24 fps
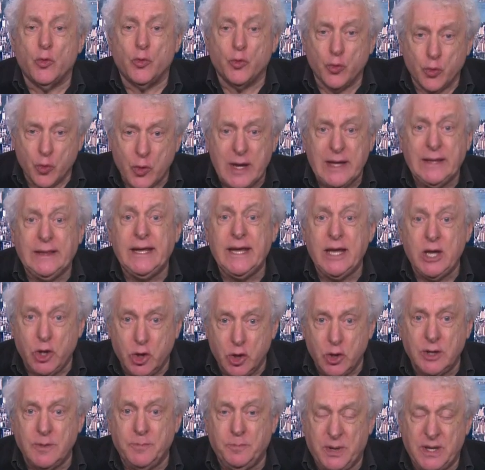really
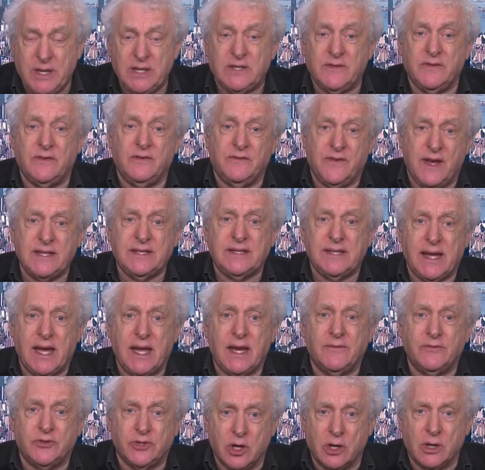good piece of
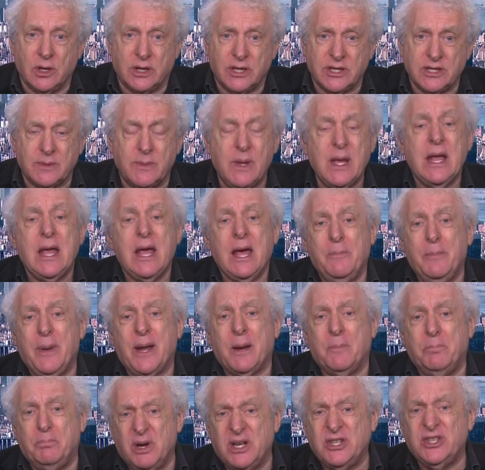investigative journalism
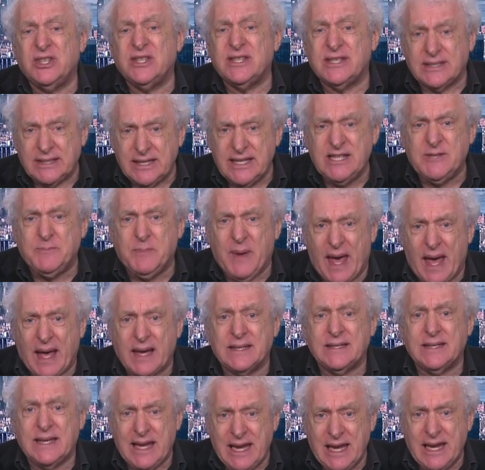about a bunch of
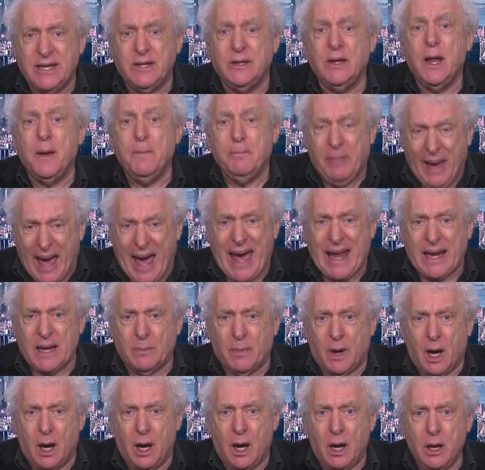sleazebags in
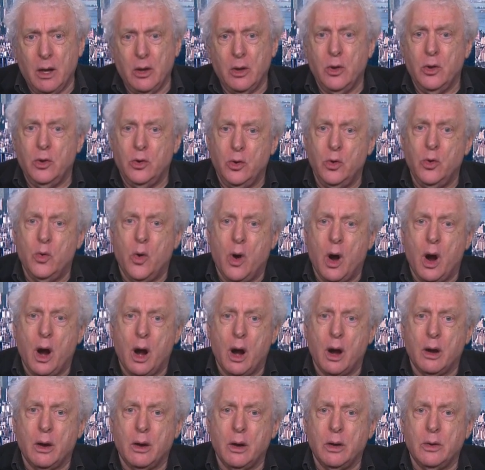Panama who
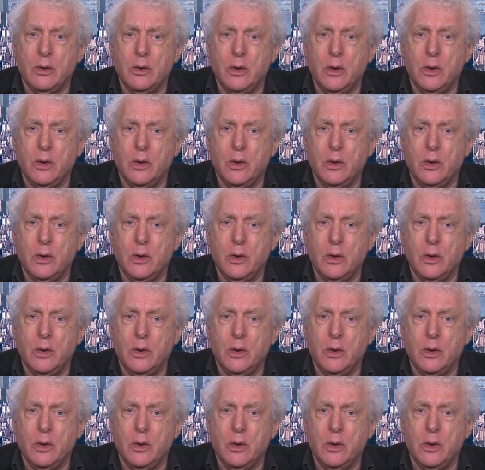are